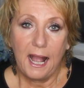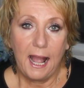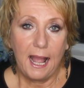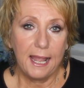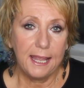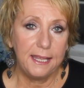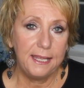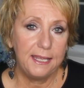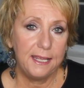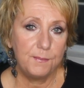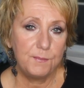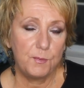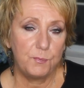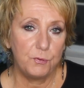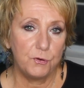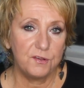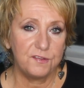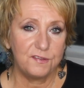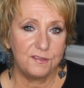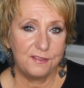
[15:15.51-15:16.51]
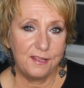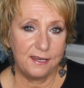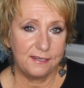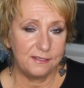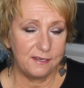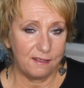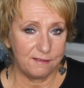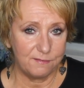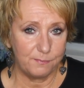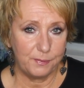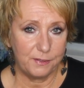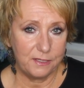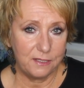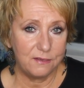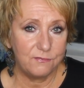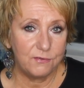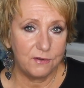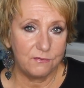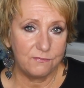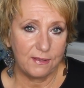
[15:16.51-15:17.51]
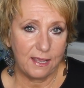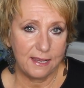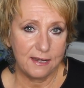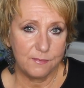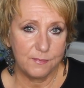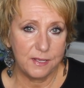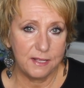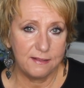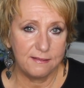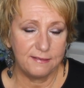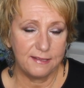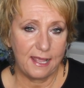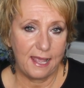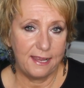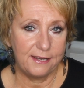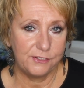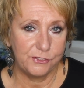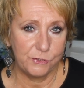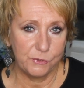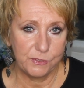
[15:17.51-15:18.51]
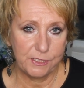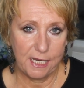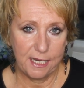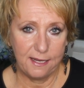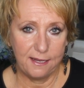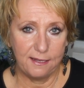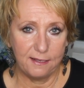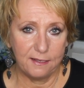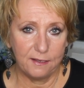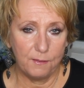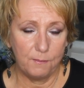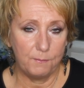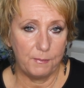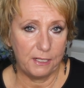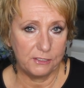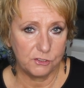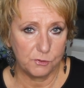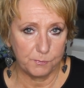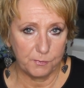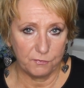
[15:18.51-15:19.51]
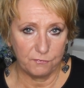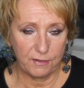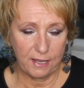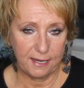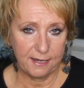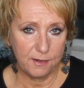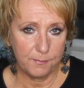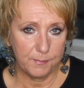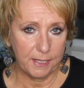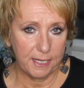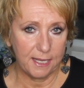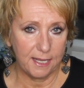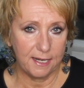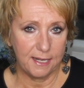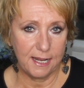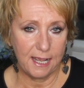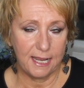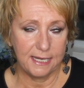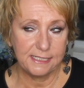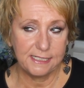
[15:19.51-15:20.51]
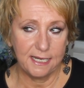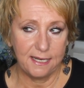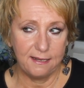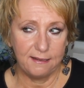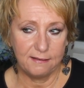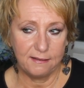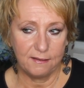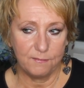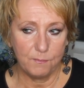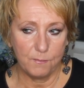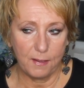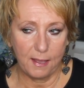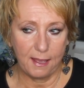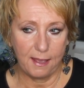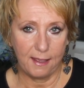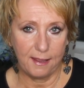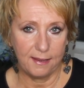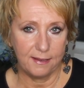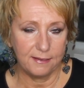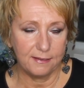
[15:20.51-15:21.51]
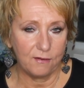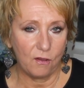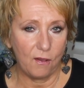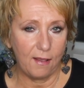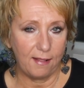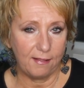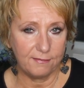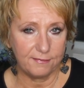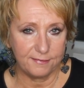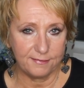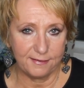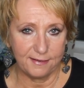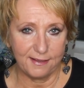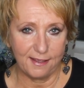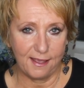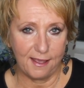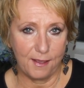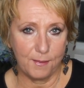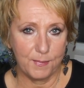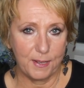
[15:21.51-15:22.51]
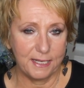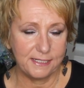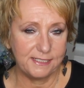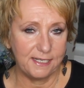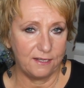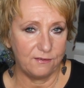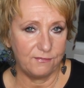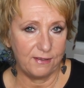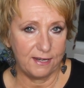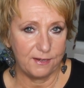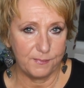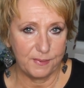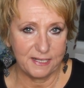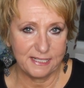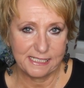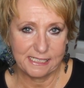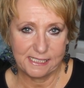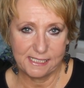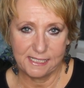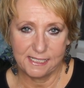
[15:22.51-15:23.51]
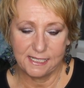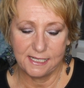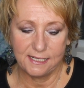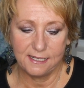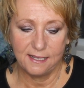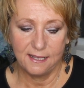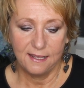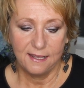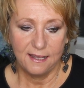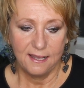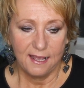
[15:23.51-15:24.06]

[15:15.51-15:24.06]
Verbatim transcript: I am a person that does believe in vitamins. I do take multiple vitamin. I take my calcium. I take vitamin C.